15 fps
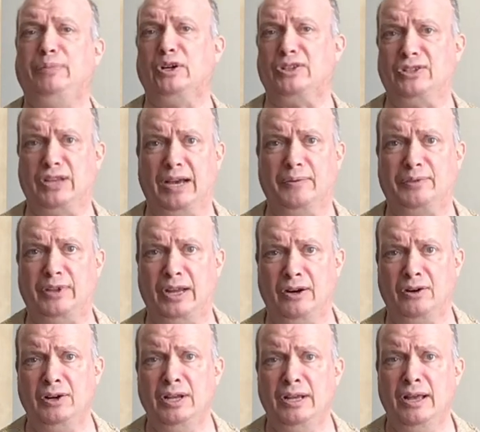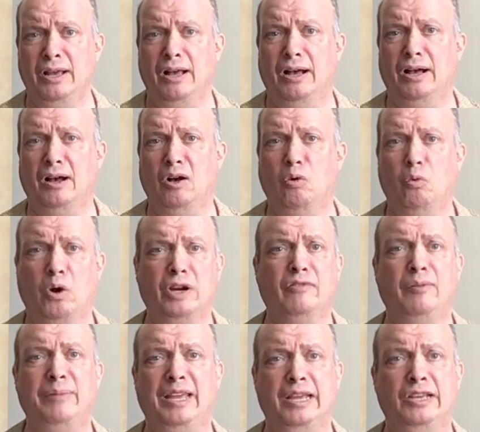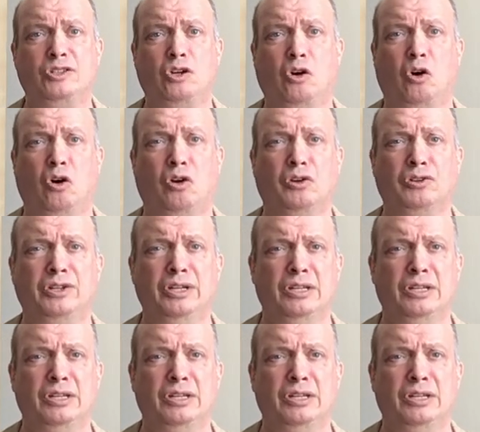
books out there. One of them is called